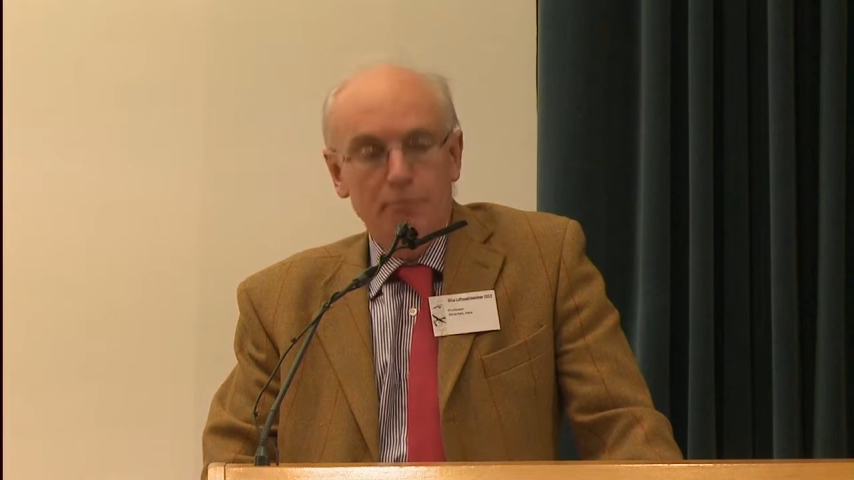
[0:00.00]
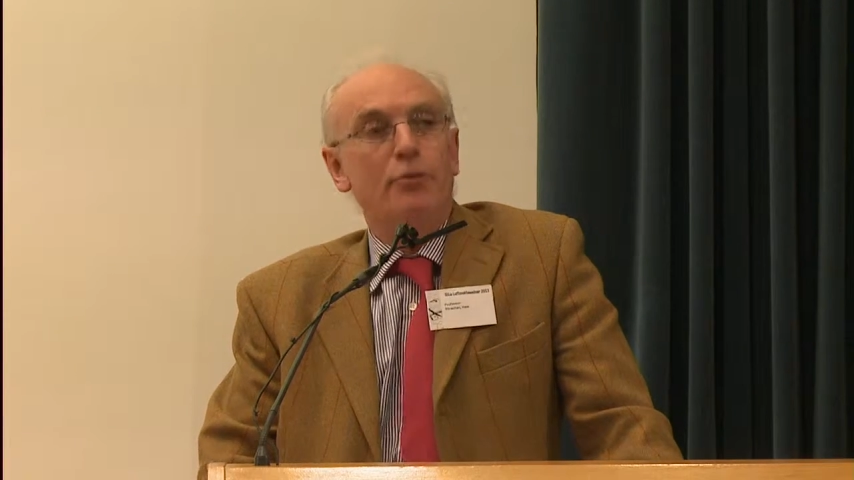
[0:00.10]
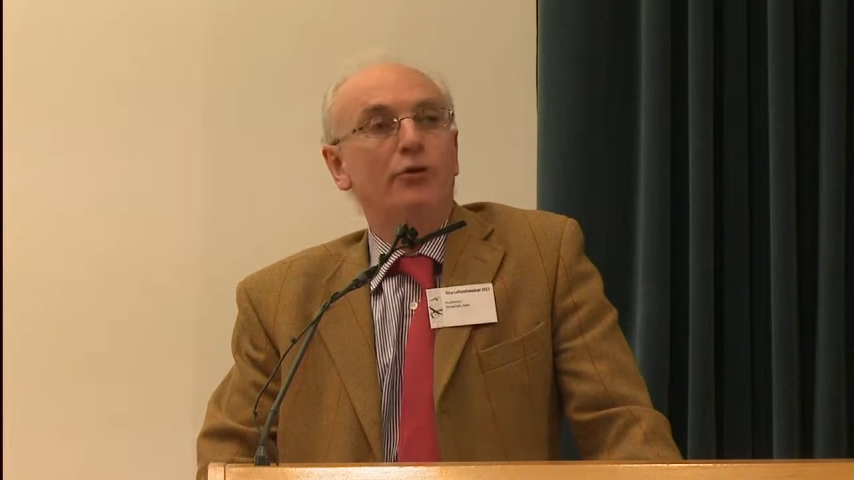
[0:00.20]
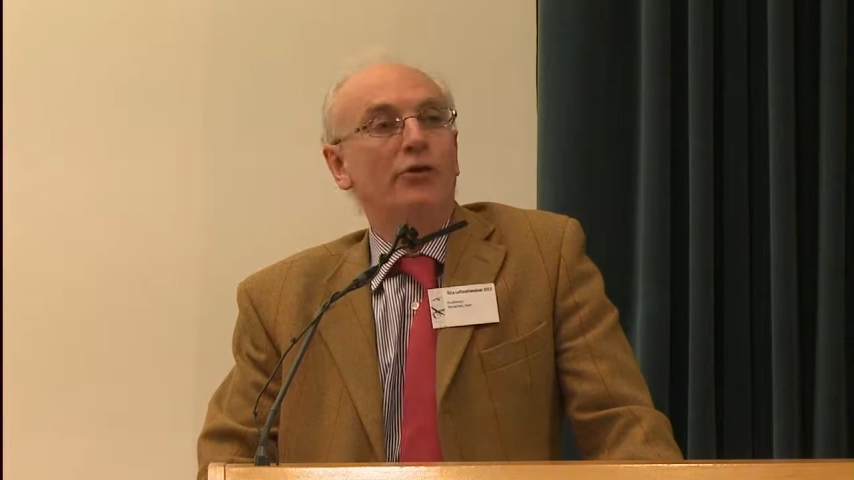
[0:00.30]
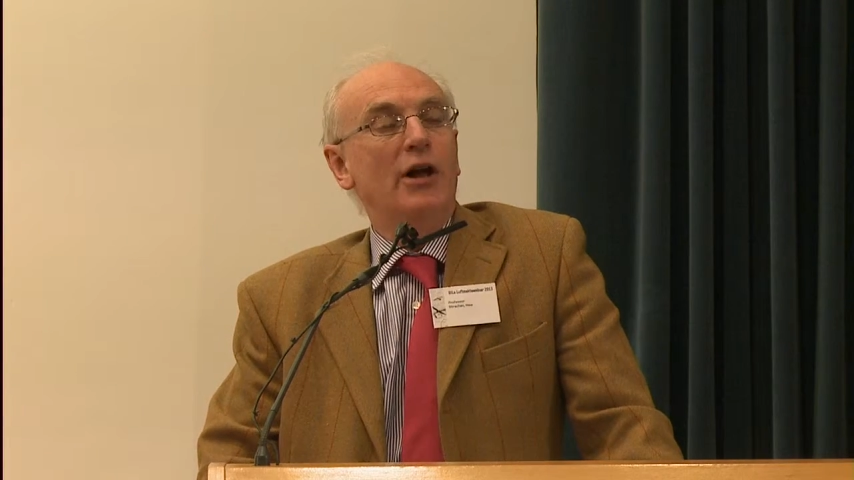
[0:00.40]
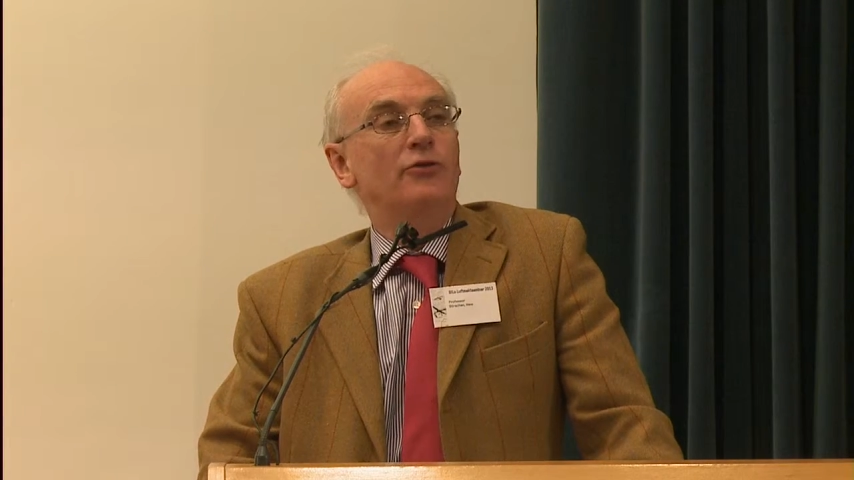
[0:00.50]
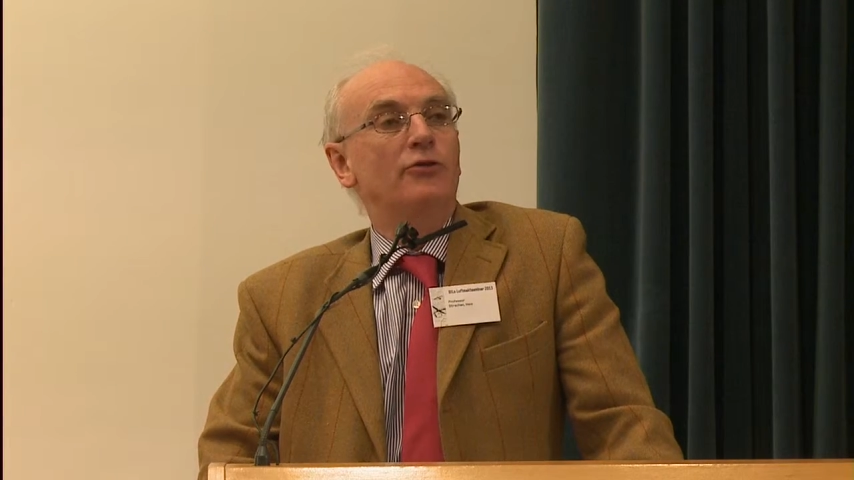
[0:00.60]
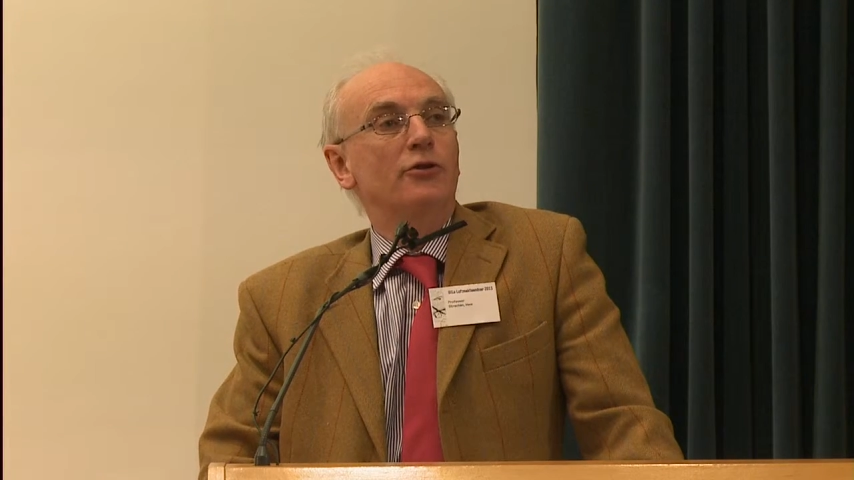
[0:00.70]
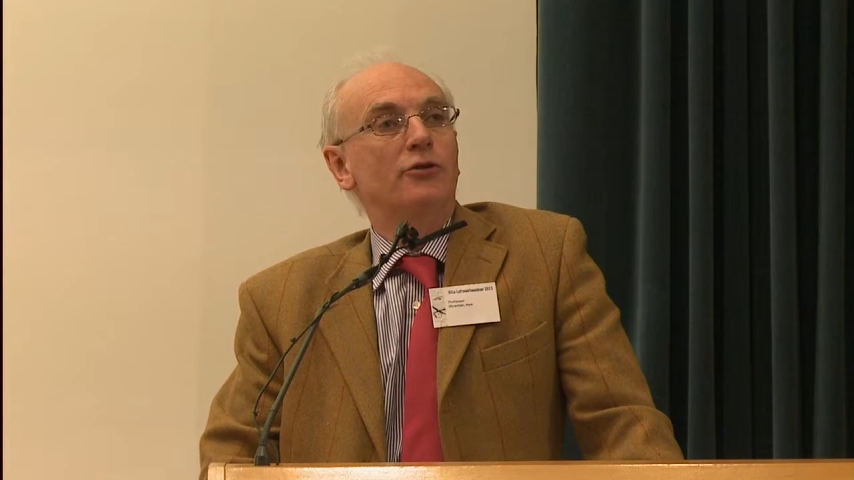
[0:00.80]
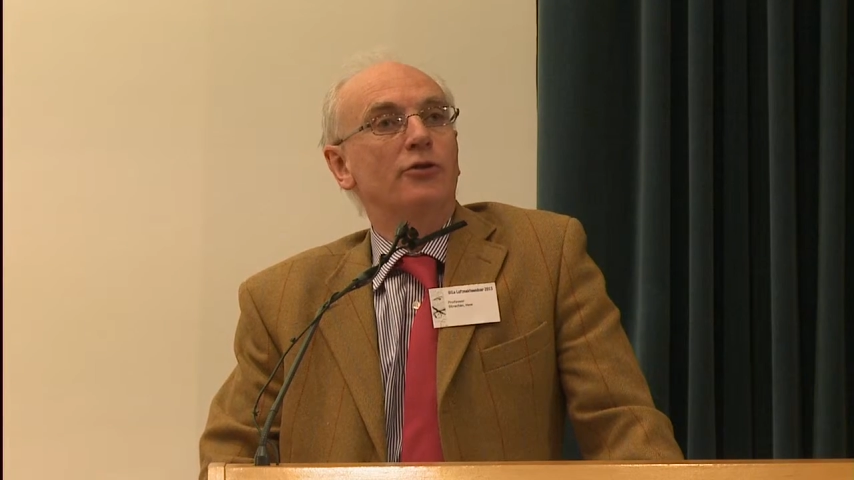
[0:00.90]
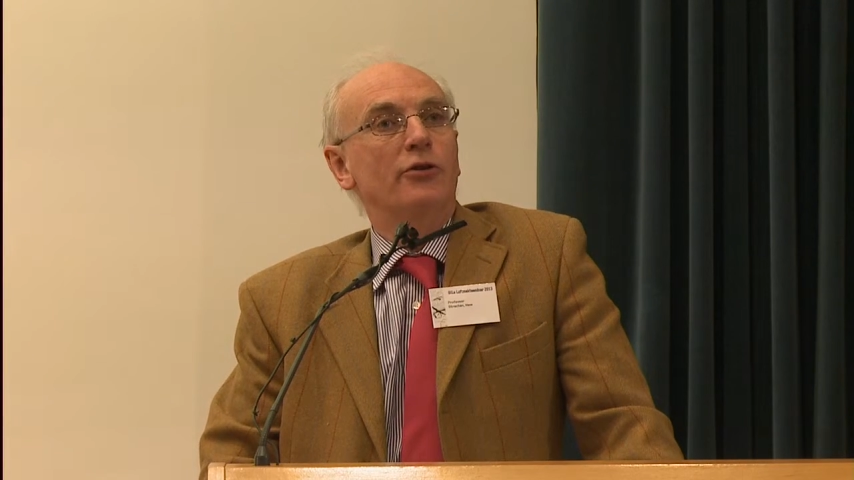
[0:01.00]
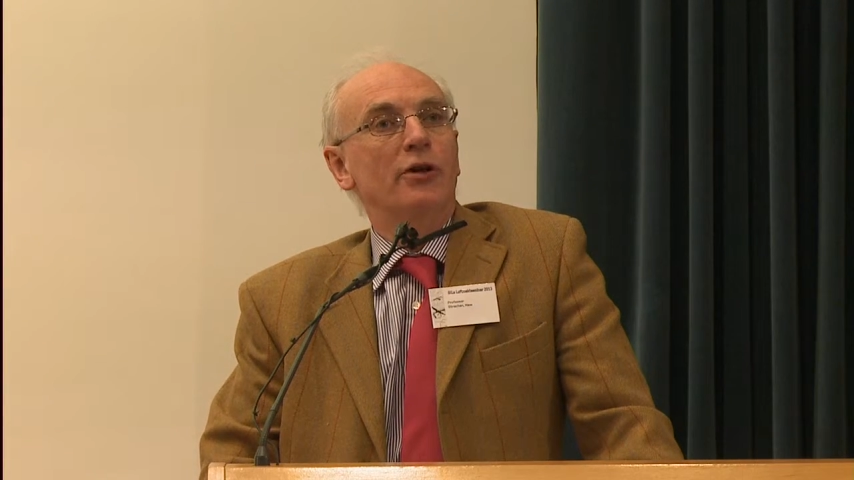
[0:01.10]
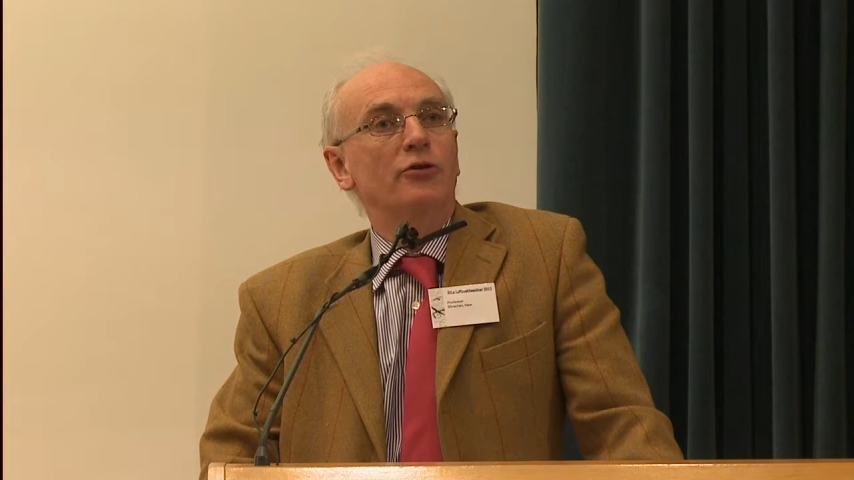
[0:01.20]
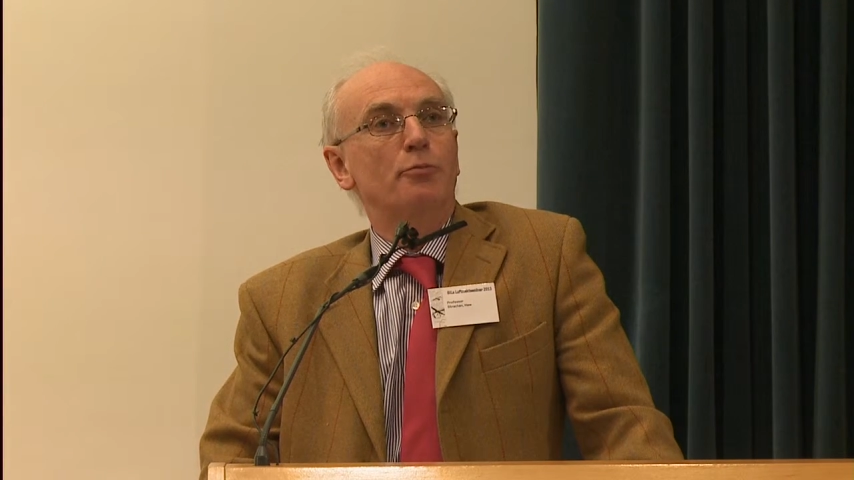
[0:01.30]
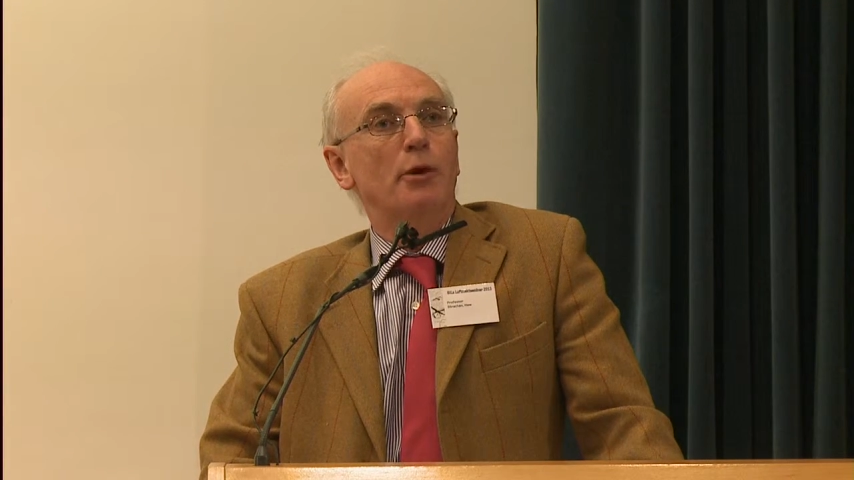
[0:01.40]
present to
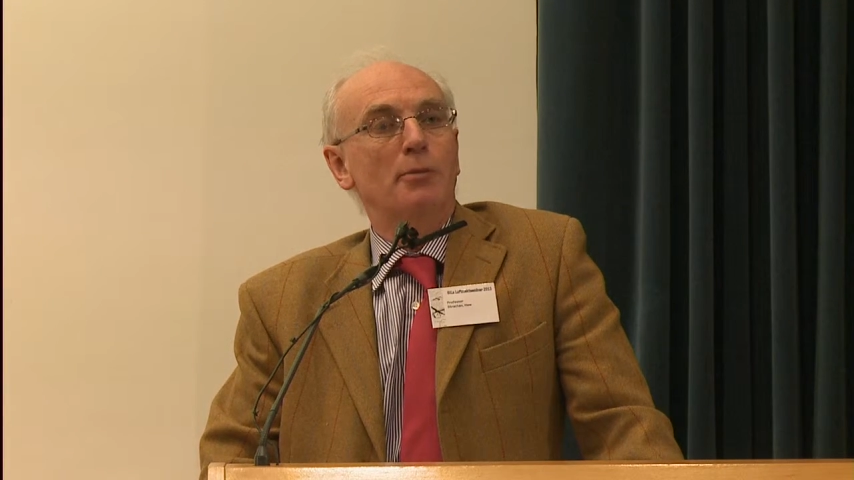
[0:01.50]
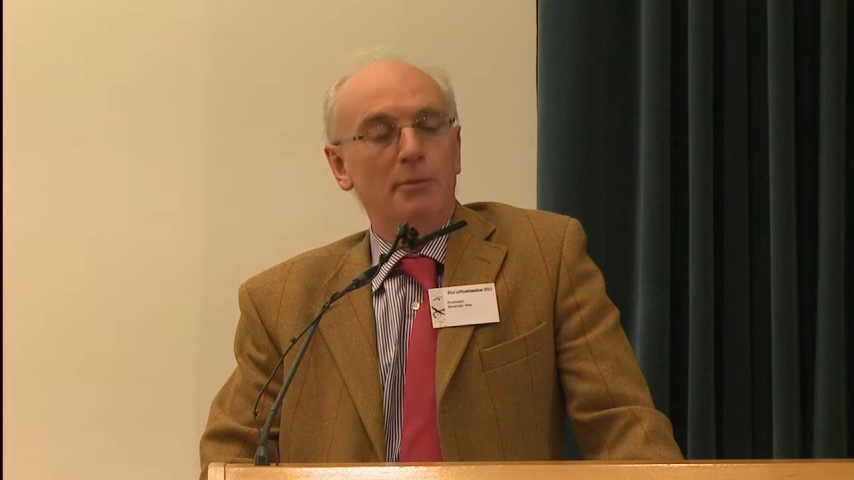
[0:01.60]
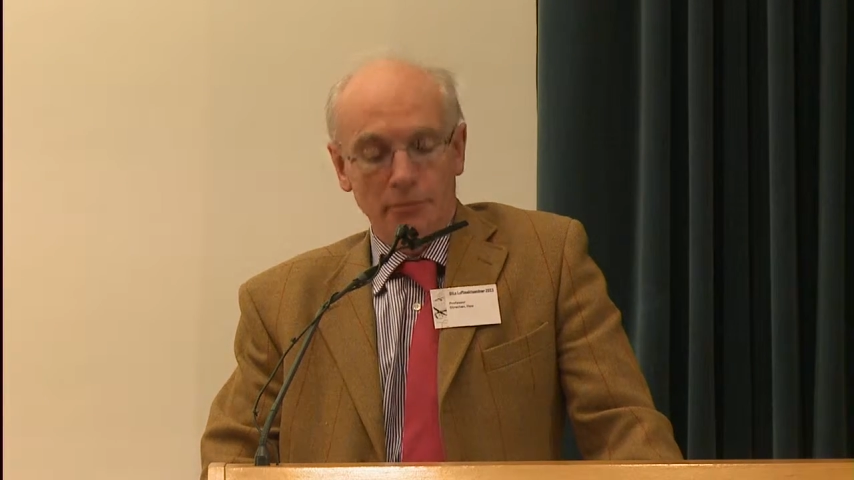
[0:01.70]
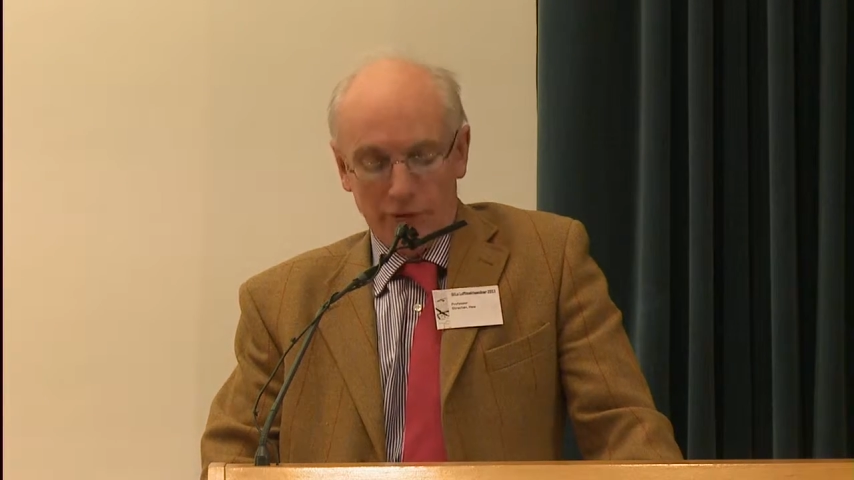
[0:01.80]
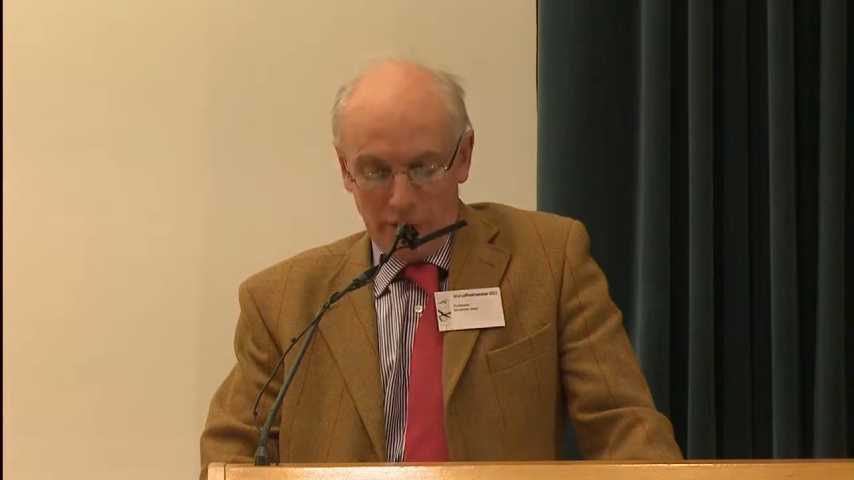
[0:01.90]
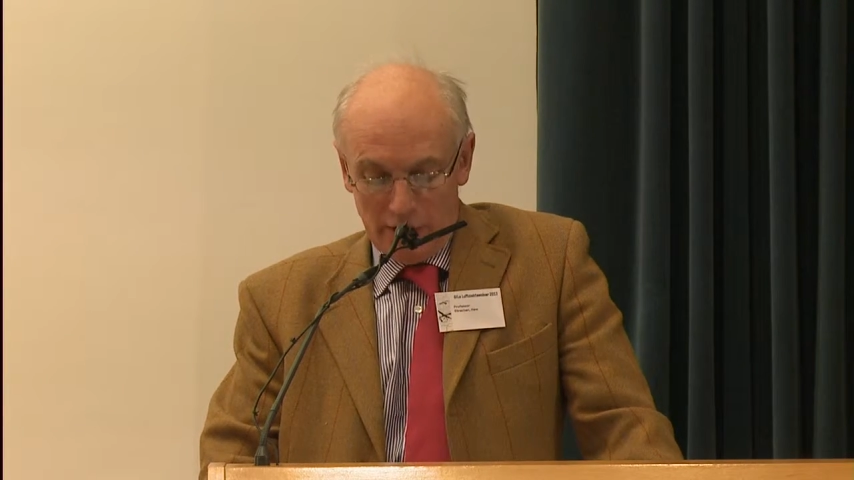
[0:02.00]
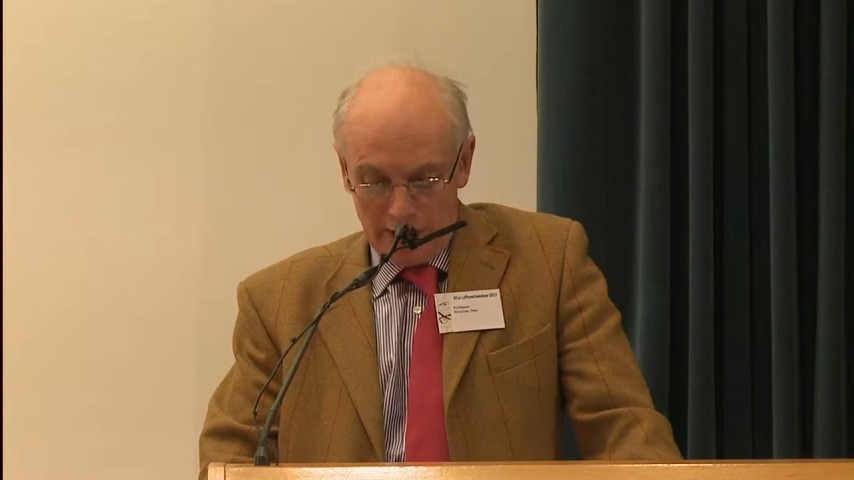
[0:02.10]
those problems